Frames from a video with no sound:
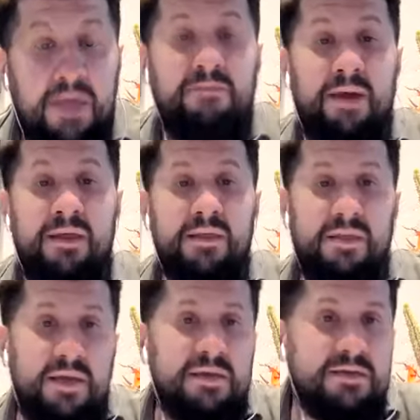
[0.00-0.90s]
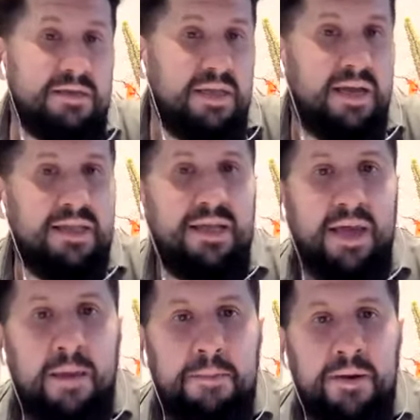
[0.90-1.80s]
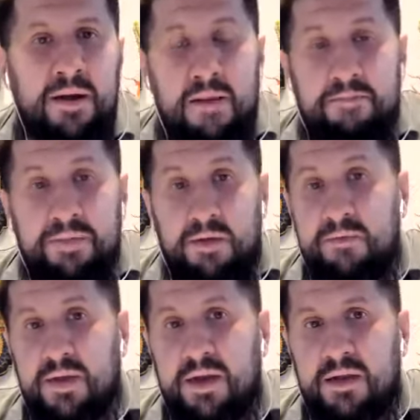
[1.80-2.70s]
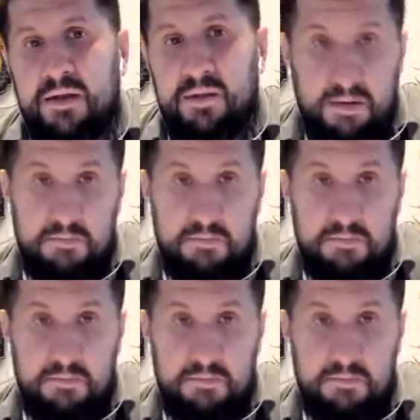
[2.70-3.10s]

And when things like that happen, then we can